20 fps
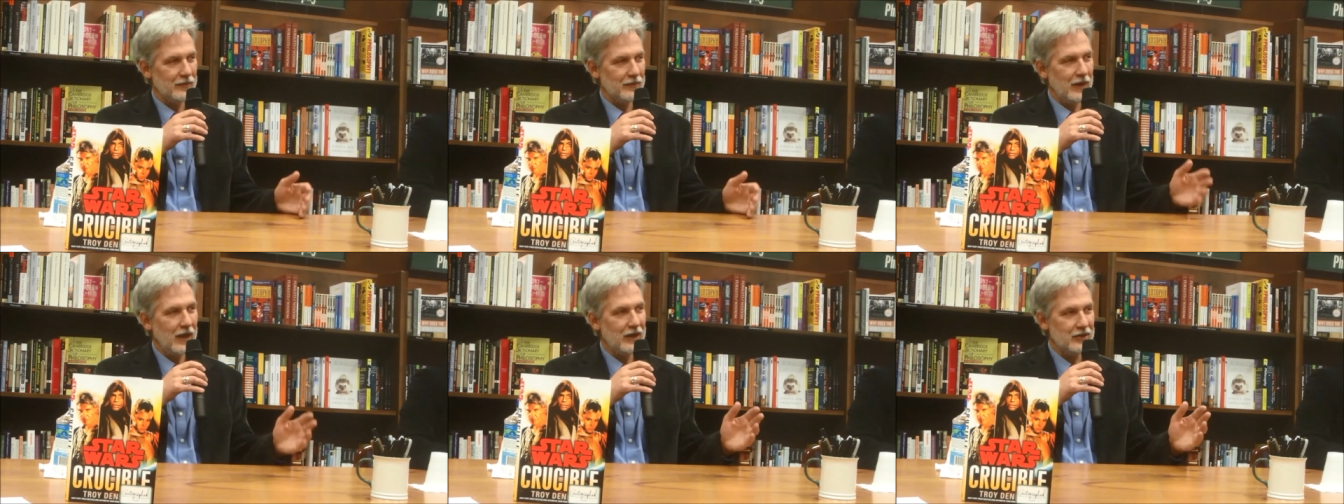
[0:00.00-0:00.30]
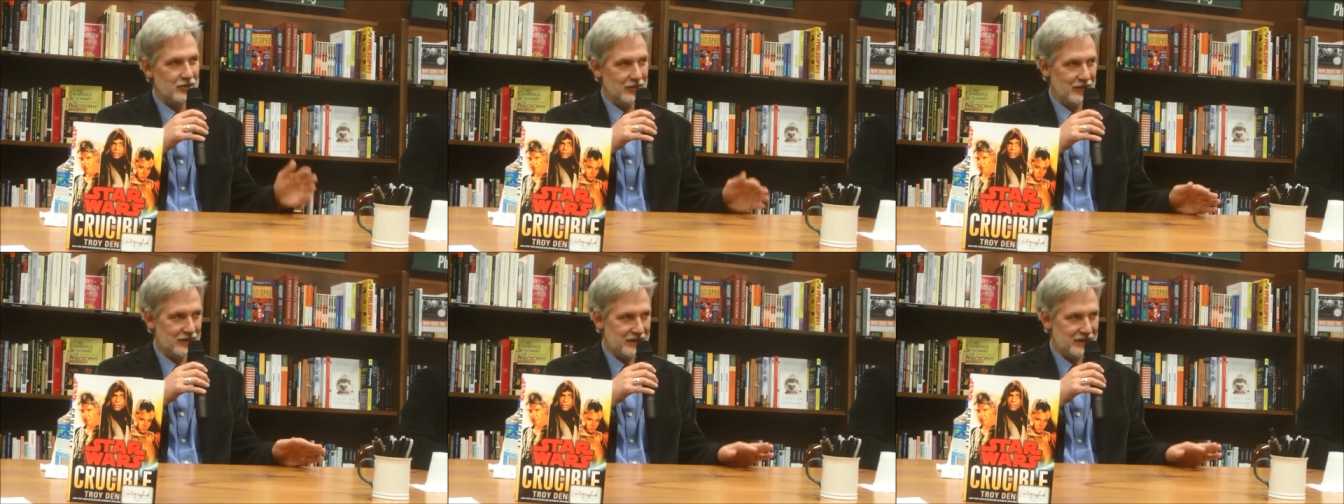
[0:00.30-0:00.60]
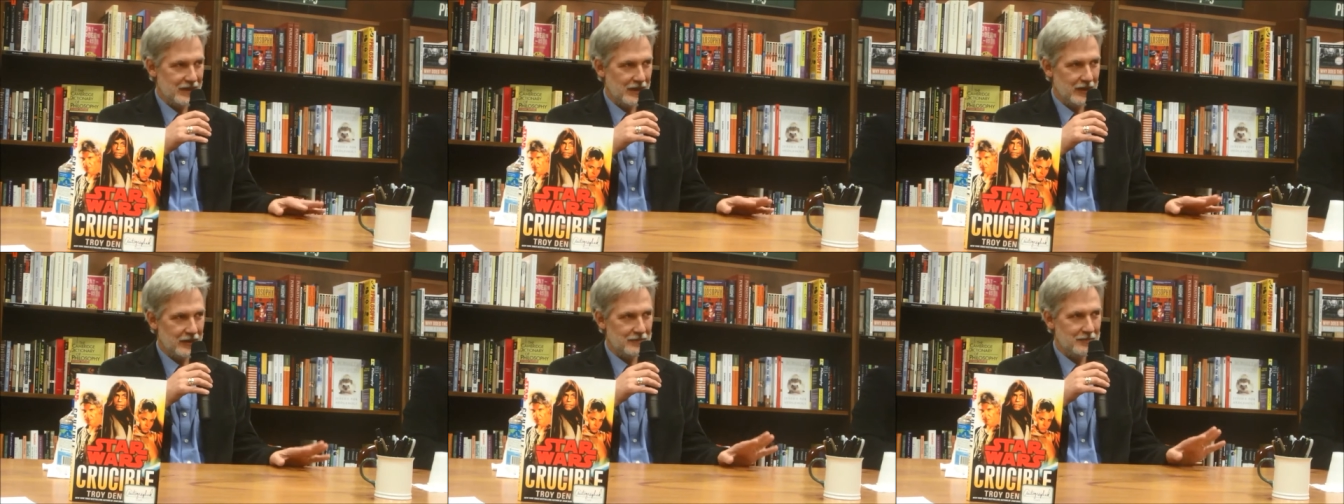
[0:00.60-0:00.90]
had just
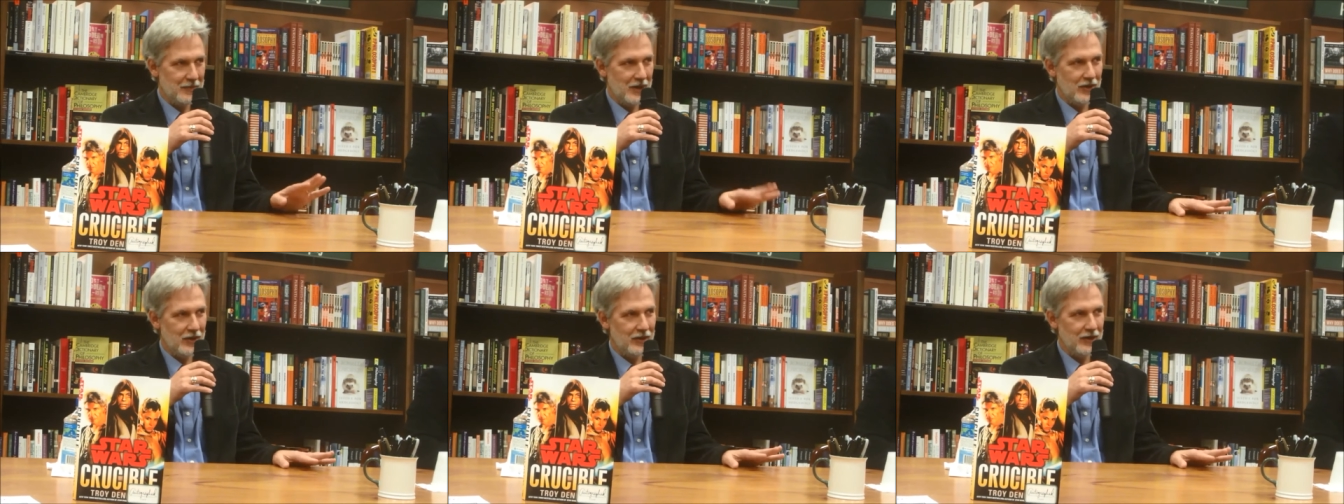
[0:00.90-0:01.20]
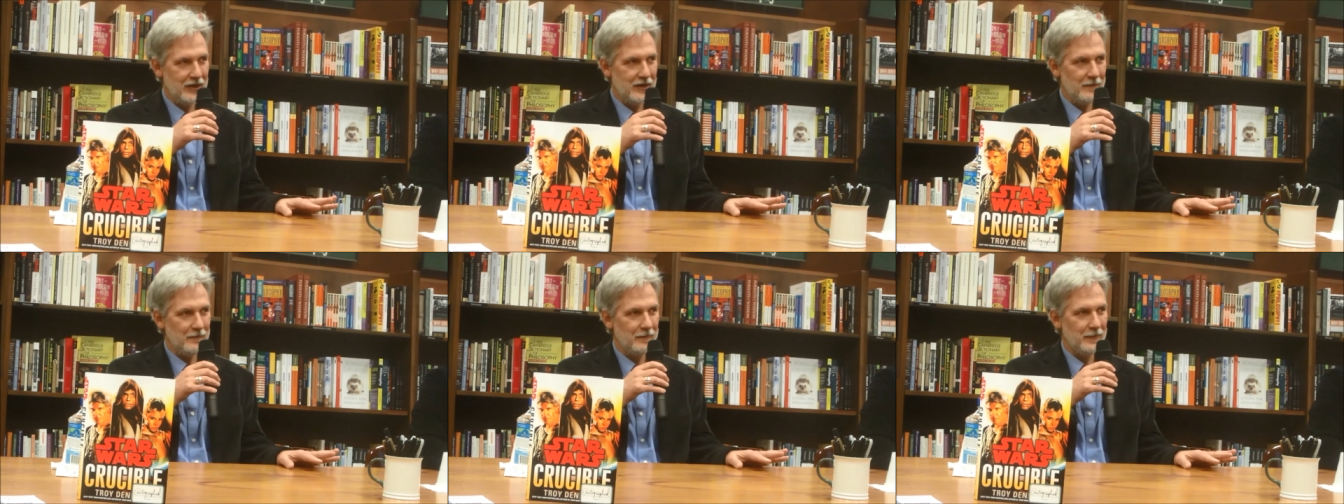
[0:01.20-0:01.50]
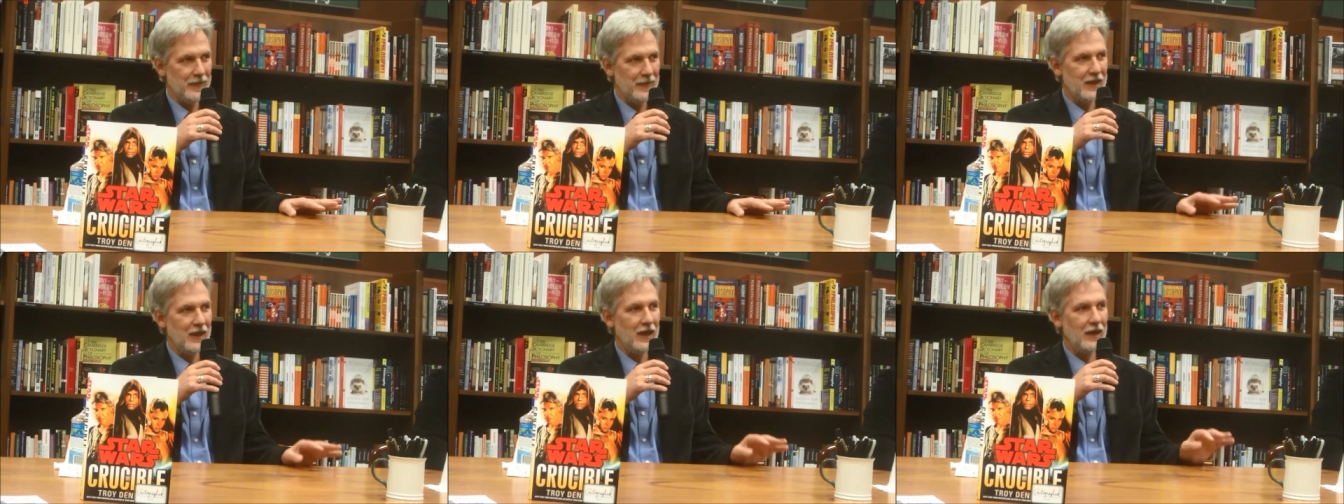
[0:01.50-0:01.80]
gotten married
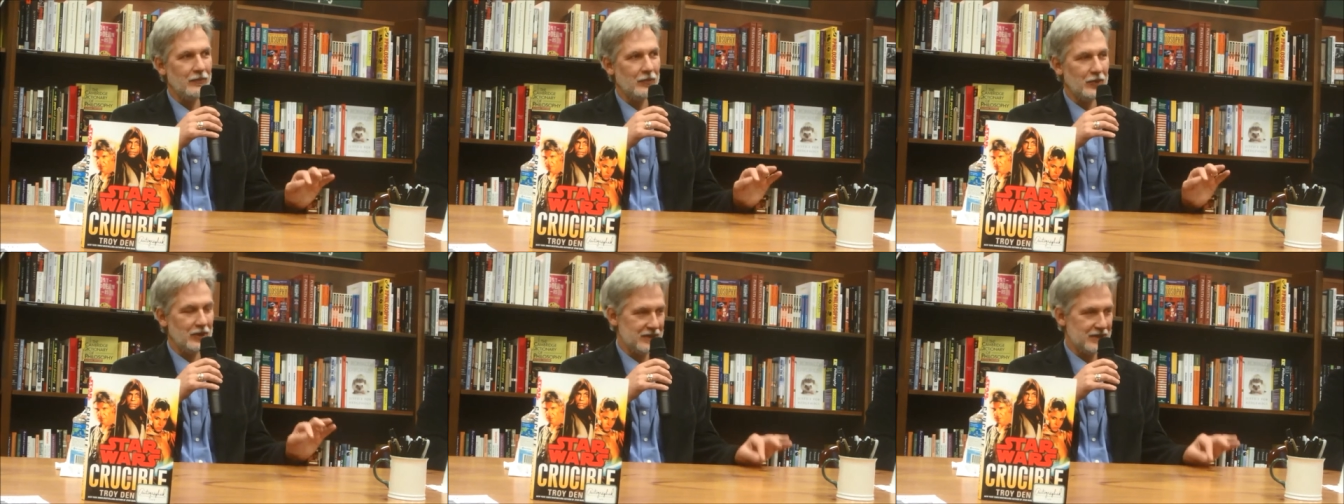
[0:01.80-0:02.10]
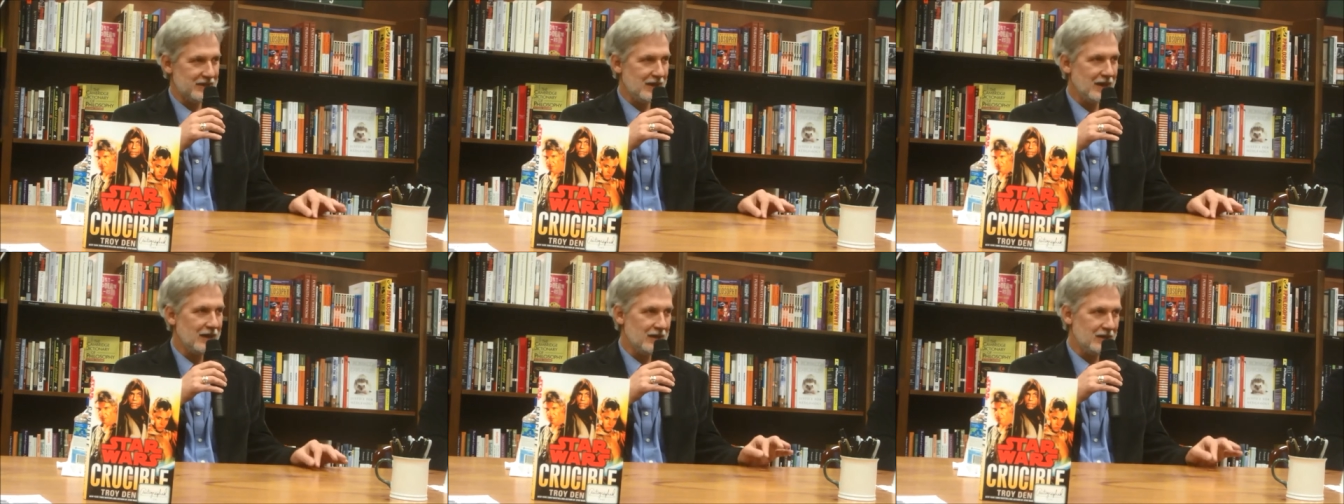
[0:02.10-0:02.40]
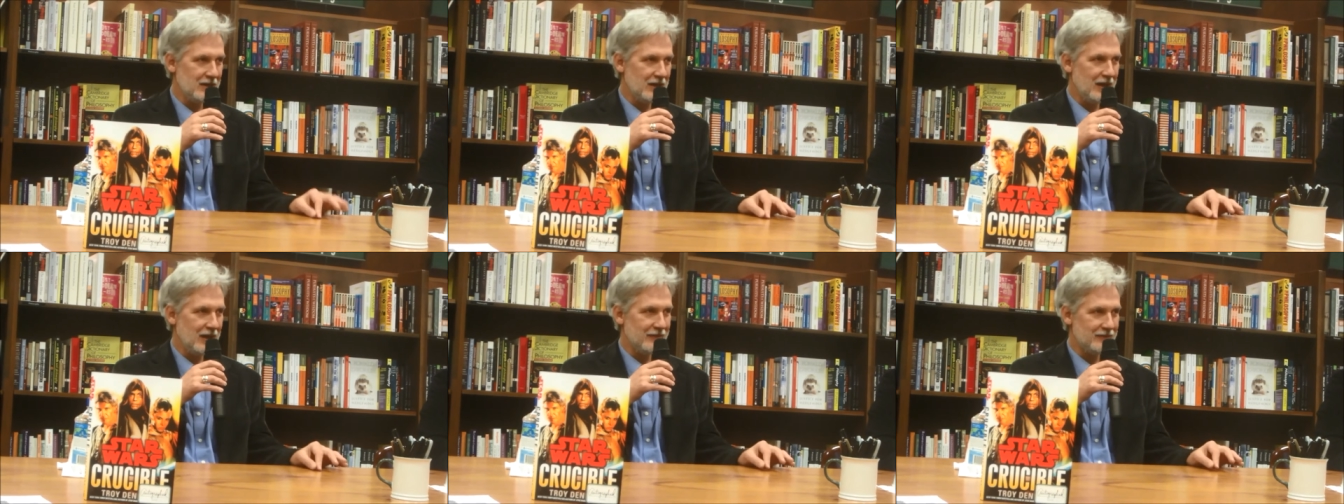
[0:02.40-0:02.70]
and were
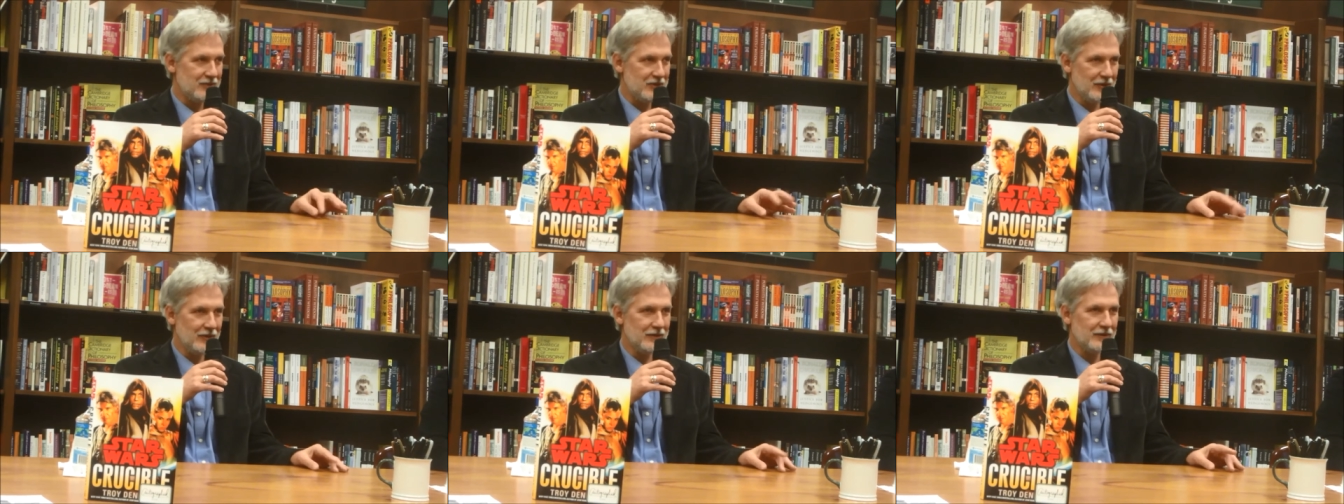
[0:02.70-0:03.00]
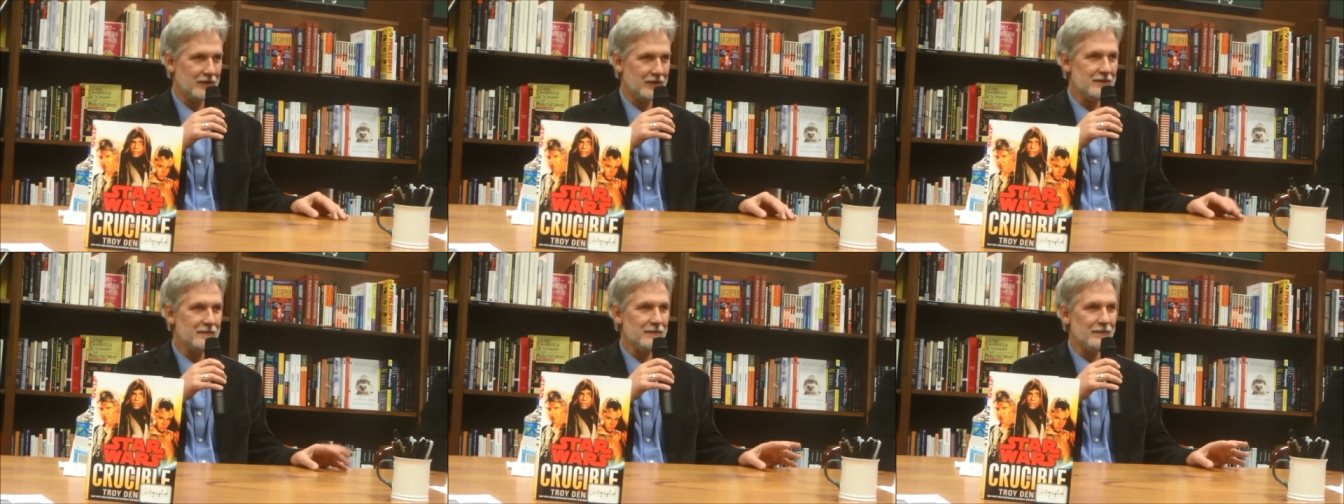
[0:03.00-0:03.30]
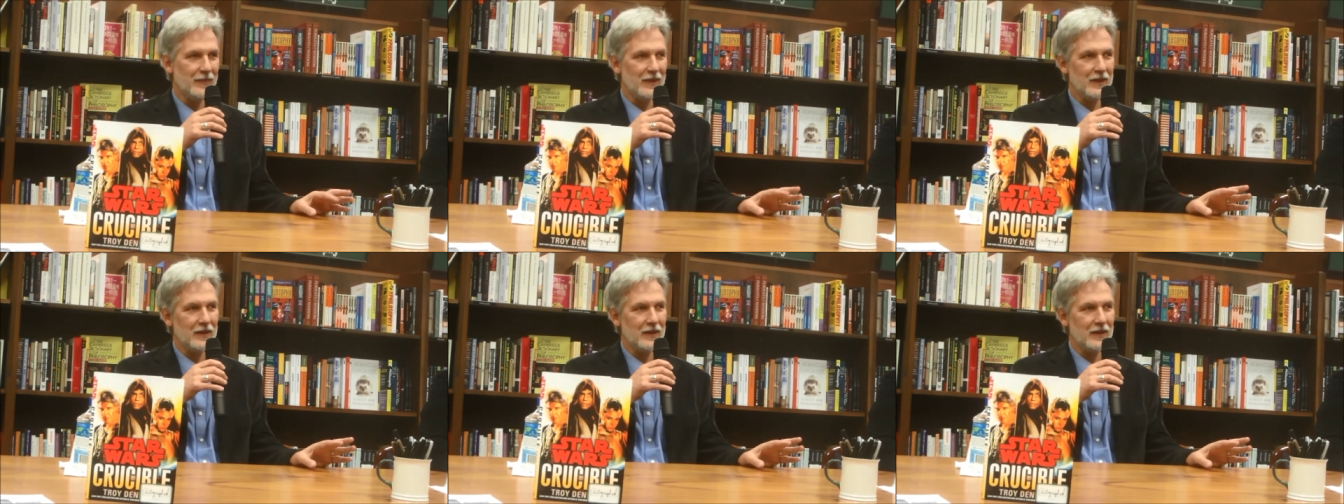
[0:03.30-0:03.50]
deciding to have children.